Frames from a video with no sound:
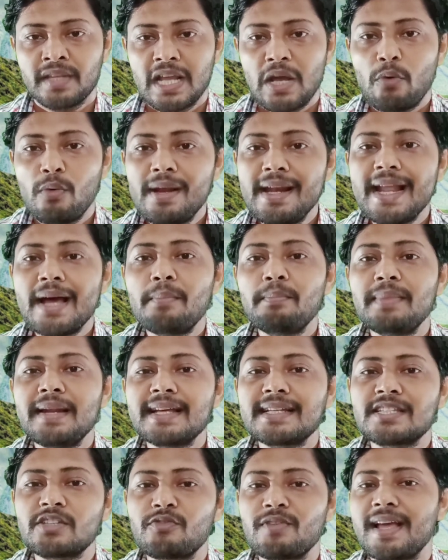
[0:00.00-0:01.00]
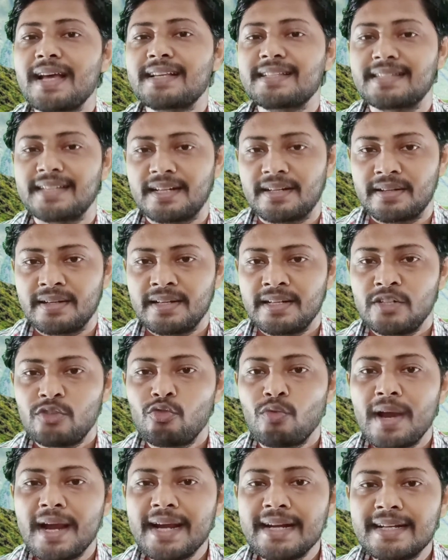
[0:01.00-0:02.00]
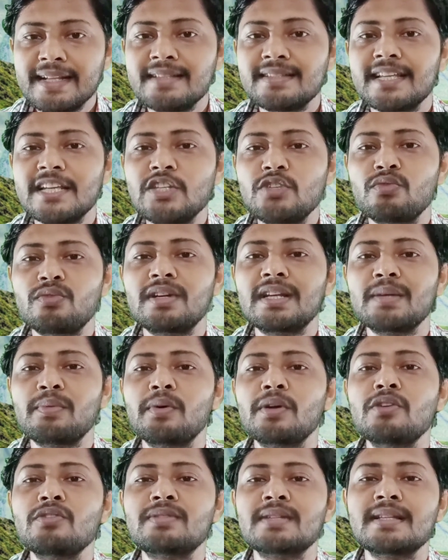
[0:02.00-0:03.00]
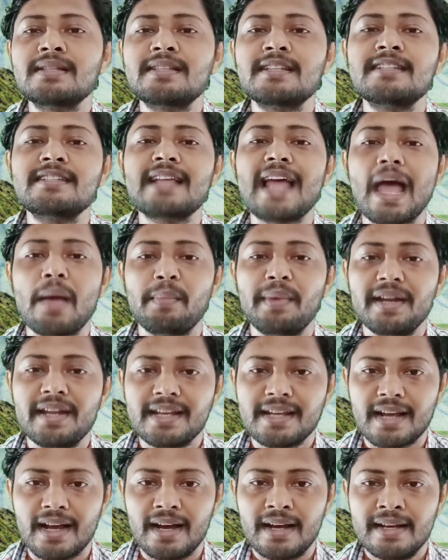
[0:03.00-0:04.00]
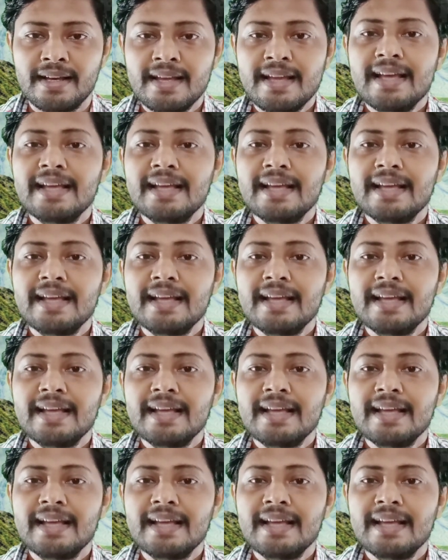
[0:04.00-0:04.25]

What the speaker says: William Blake's reaction to 18th century revolutions in America